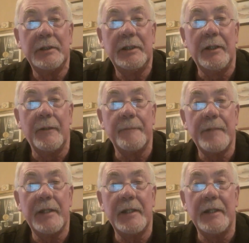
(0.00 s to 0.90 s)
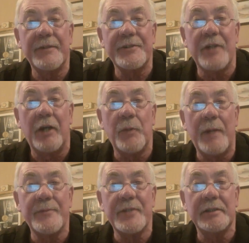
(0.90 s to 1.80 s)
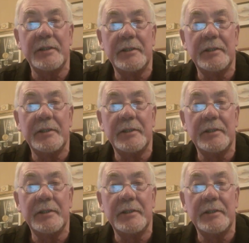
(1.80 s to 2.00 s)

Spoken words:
If it's not on the website.